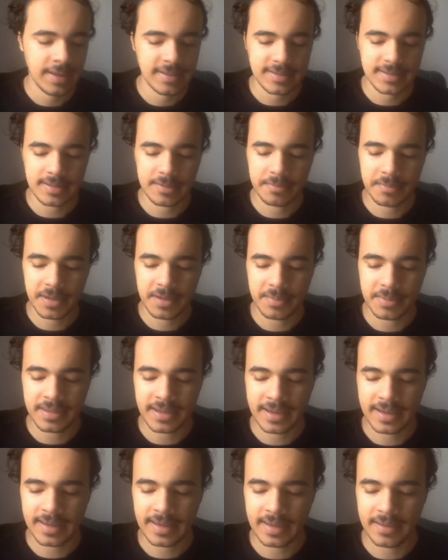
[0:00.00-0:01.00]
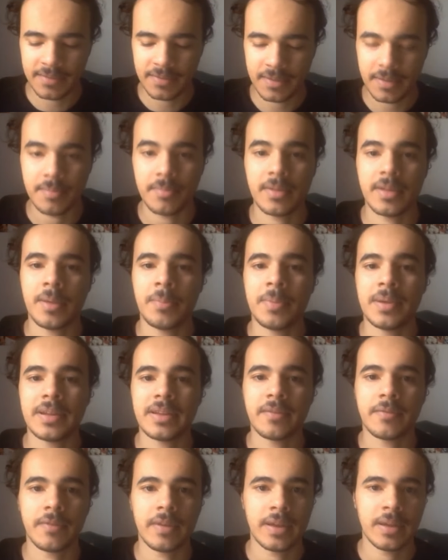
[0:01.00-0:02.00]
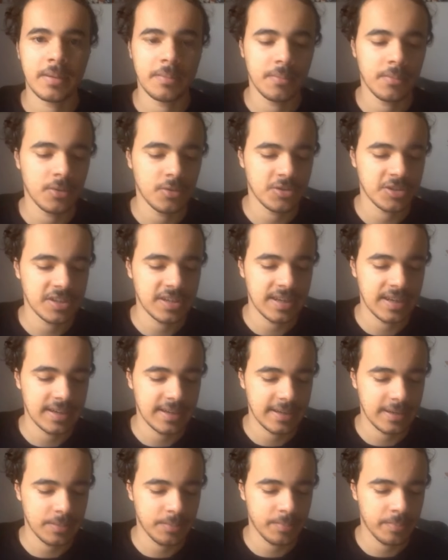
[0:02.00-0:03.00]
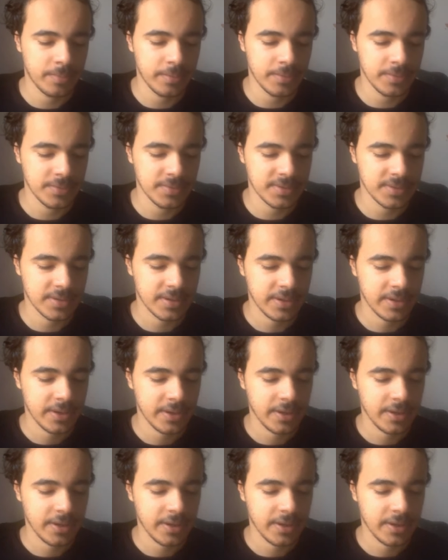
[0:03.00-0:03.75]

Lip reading: so maybe that can give them a bit of a much needed boost